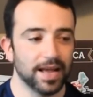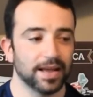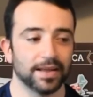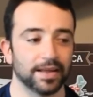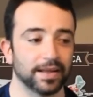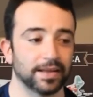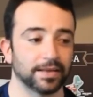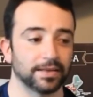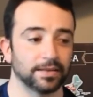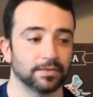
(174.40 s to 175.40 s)

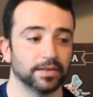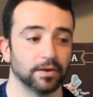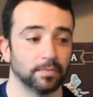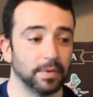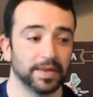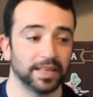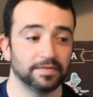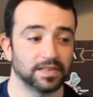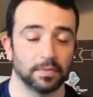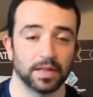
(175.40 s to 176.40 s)
and maybe give
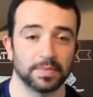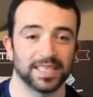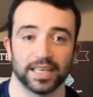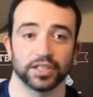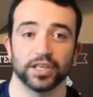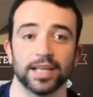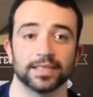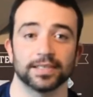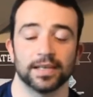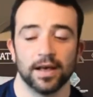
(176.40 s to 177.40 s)
some of them a second
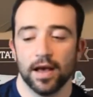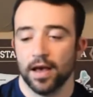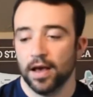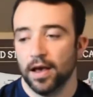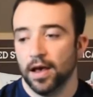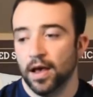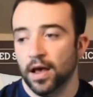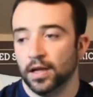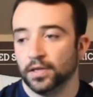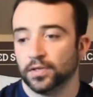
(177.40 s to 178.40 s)
chance.
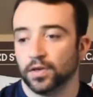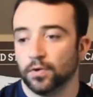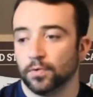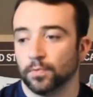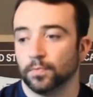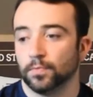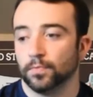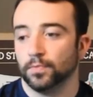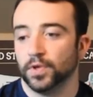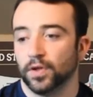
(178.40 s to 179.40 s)
So
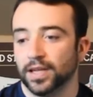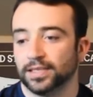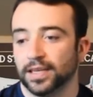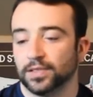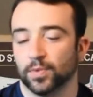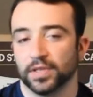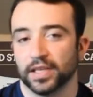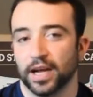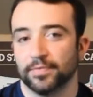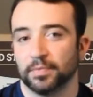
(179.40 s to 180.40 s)
that's one thing
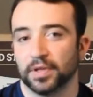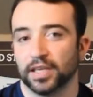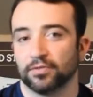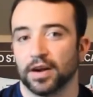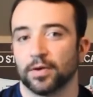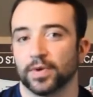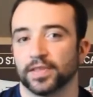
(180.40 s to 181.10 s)
I've been playing around with,